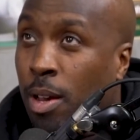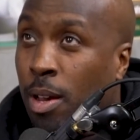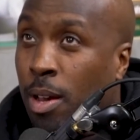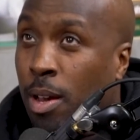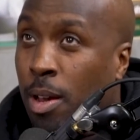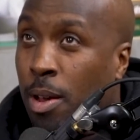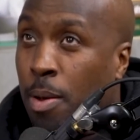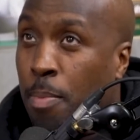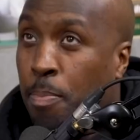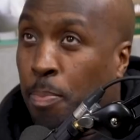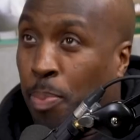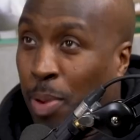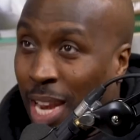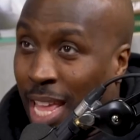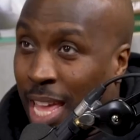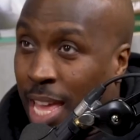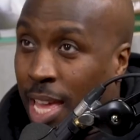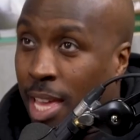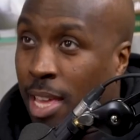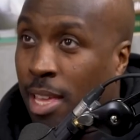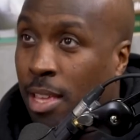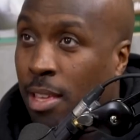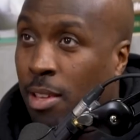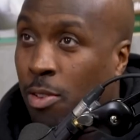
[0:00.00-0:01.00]
uh,
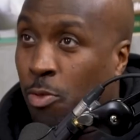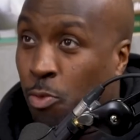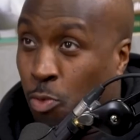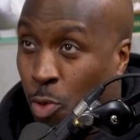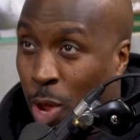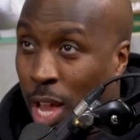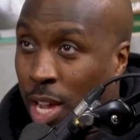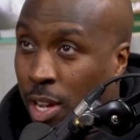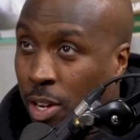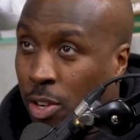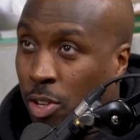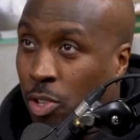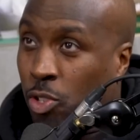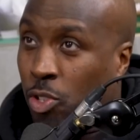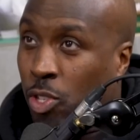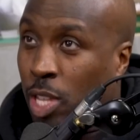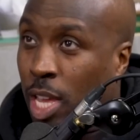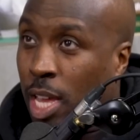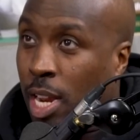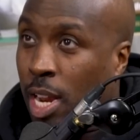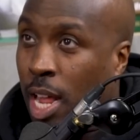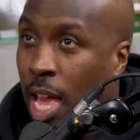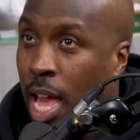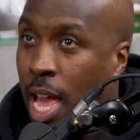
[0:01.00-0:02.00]
play records
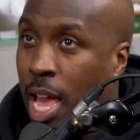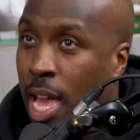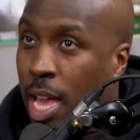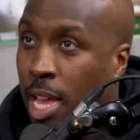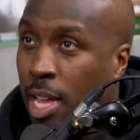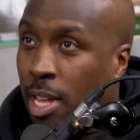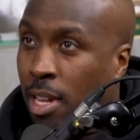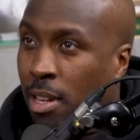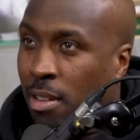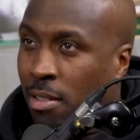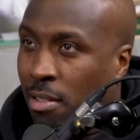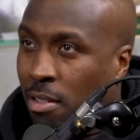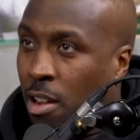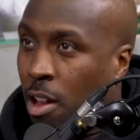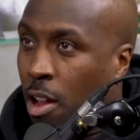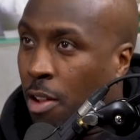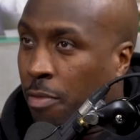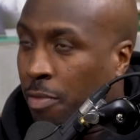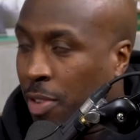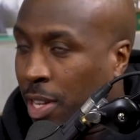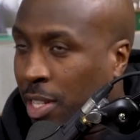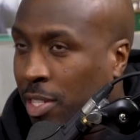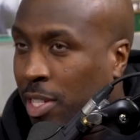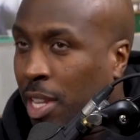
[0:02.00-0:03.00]
that I love.